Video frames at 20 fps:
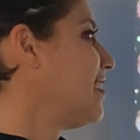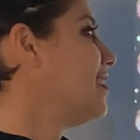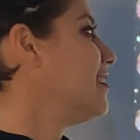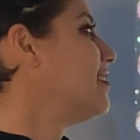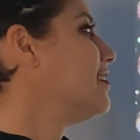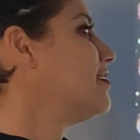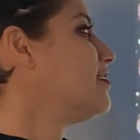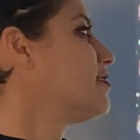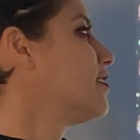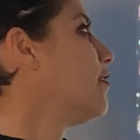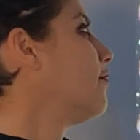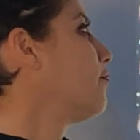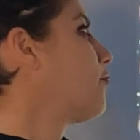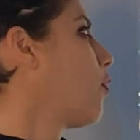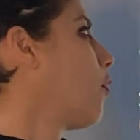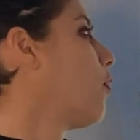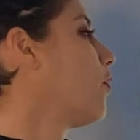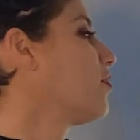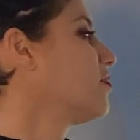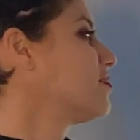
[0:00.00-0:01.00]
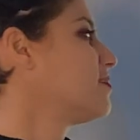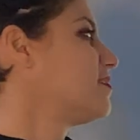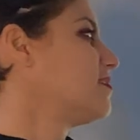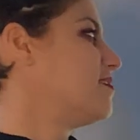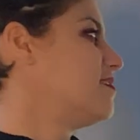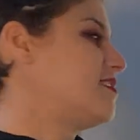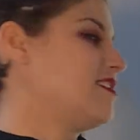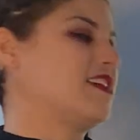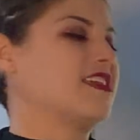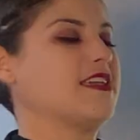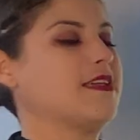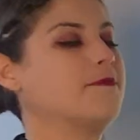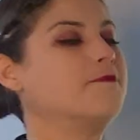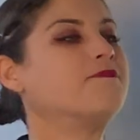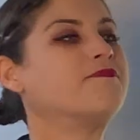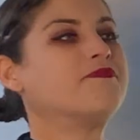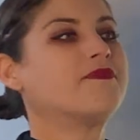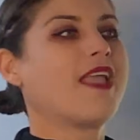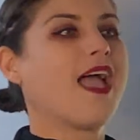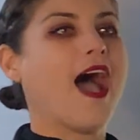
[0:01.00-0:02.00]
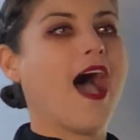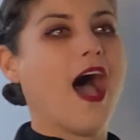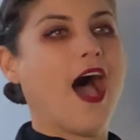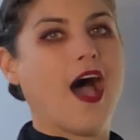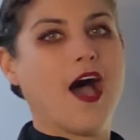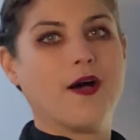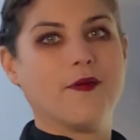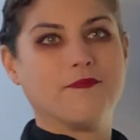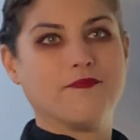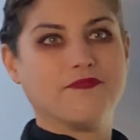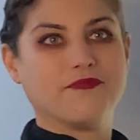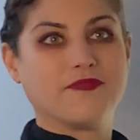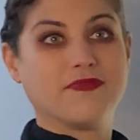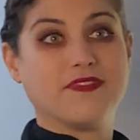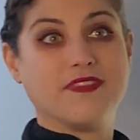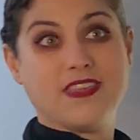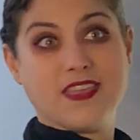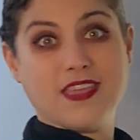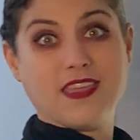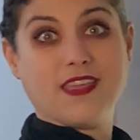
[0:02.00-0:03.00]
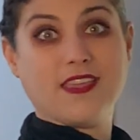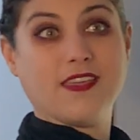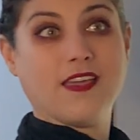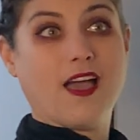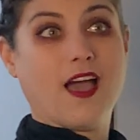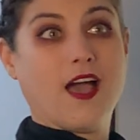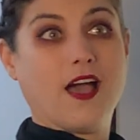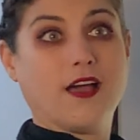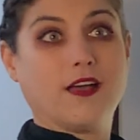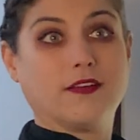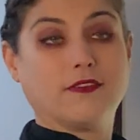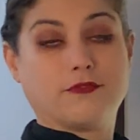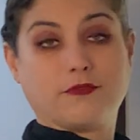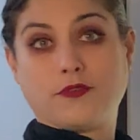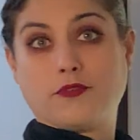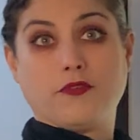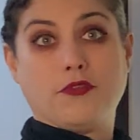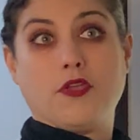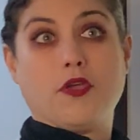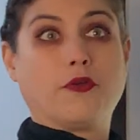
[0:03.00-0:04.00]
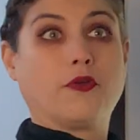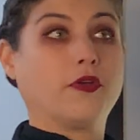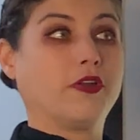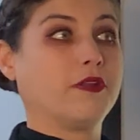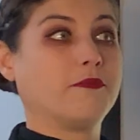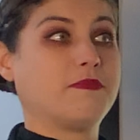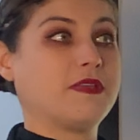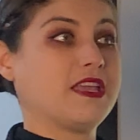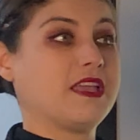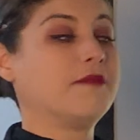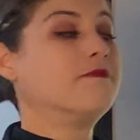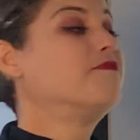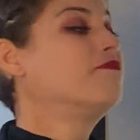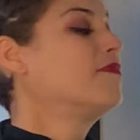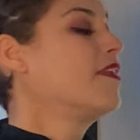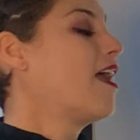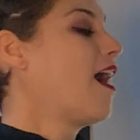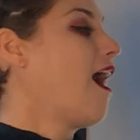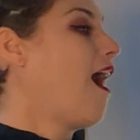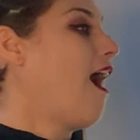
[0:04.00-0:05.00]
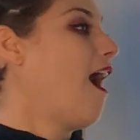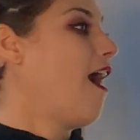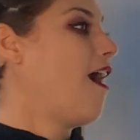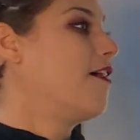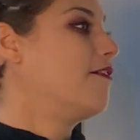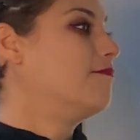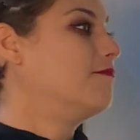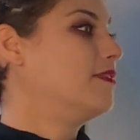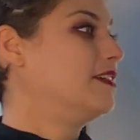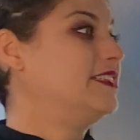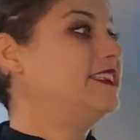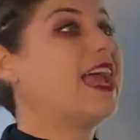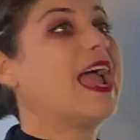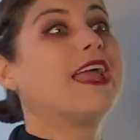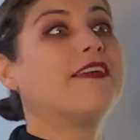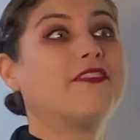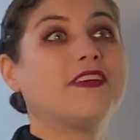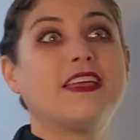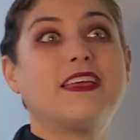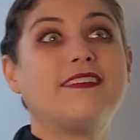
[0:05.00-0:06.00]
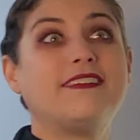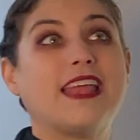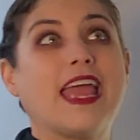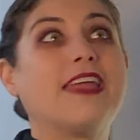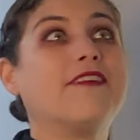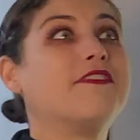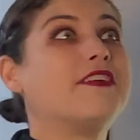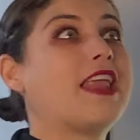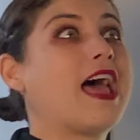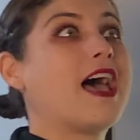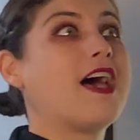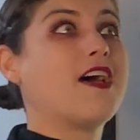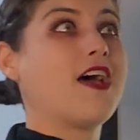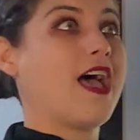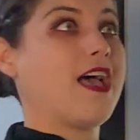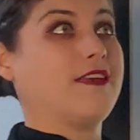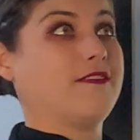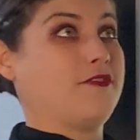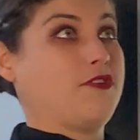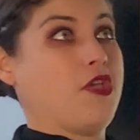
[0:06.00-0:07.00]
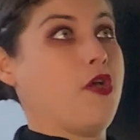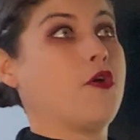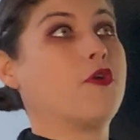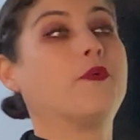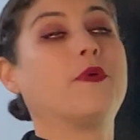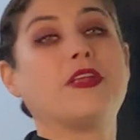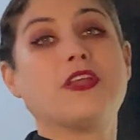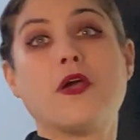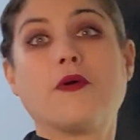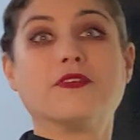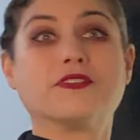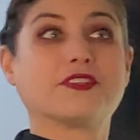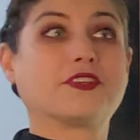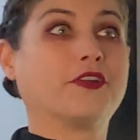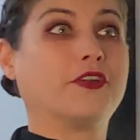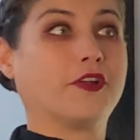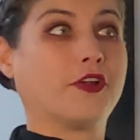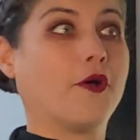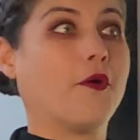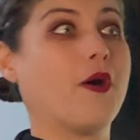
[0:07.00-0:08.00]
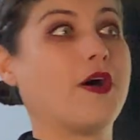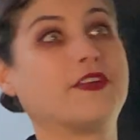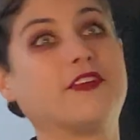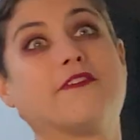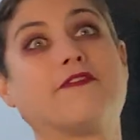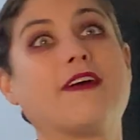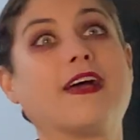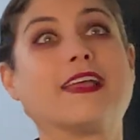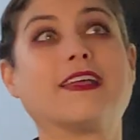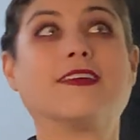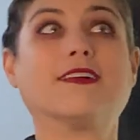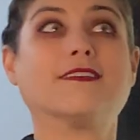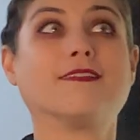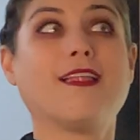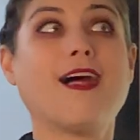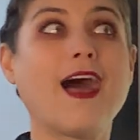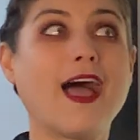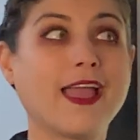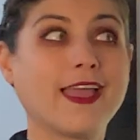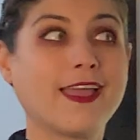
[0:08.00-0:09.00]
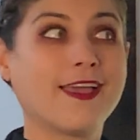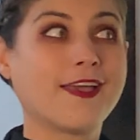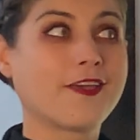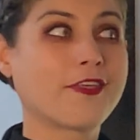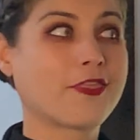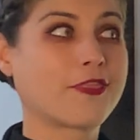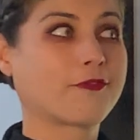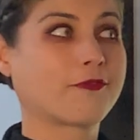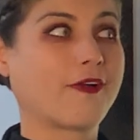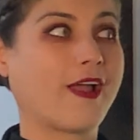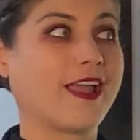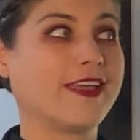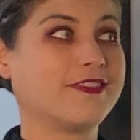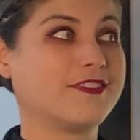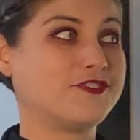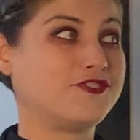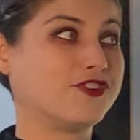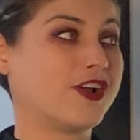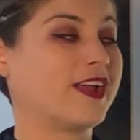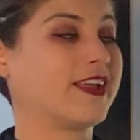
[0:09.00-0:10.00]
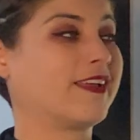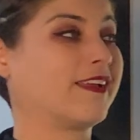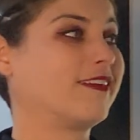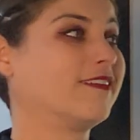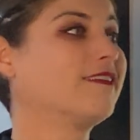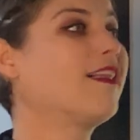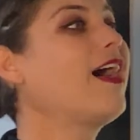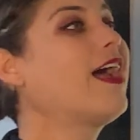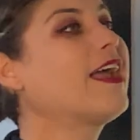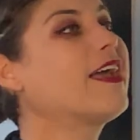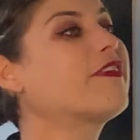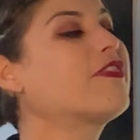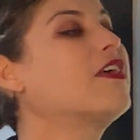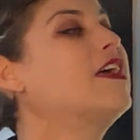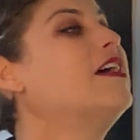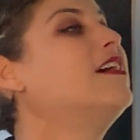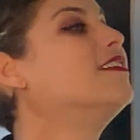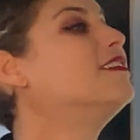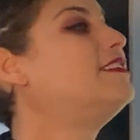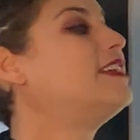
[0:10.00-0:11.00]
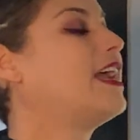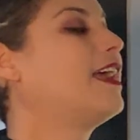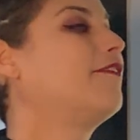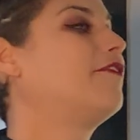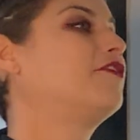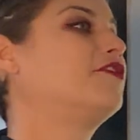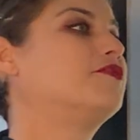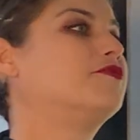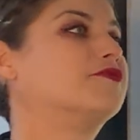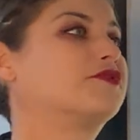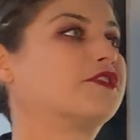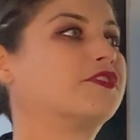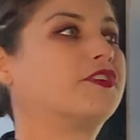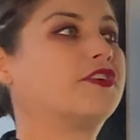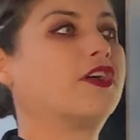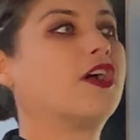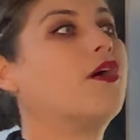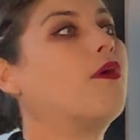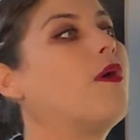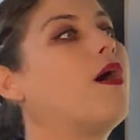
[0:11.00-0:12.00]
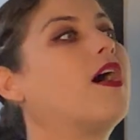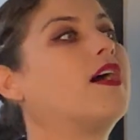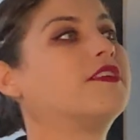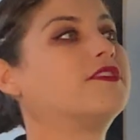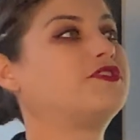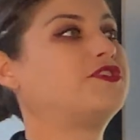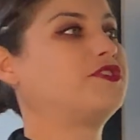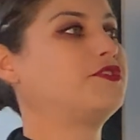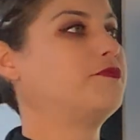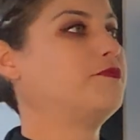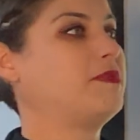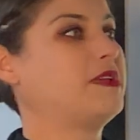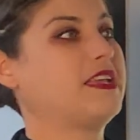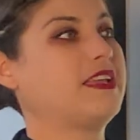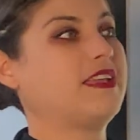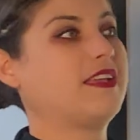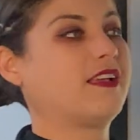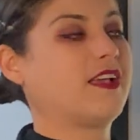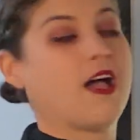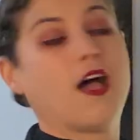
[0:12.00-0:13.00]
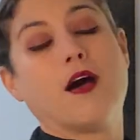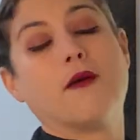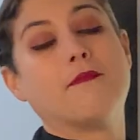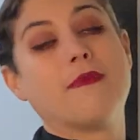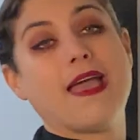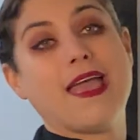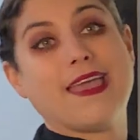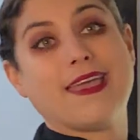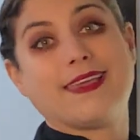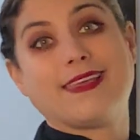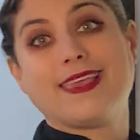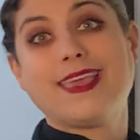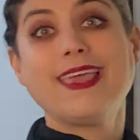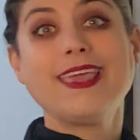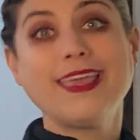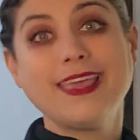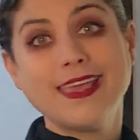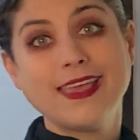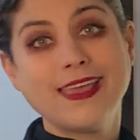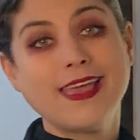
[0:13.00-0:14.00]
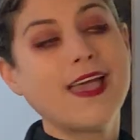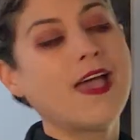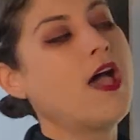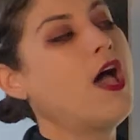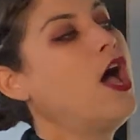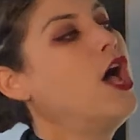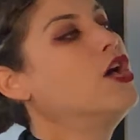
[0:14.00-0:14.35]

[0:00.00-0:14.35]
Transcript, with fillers: is, of course, the, um, the uh, you are going to be um, David, David at, you know, who we know is going to go on to fight Goliath, right? The giant Goliath. David, who's going to go on to become a king.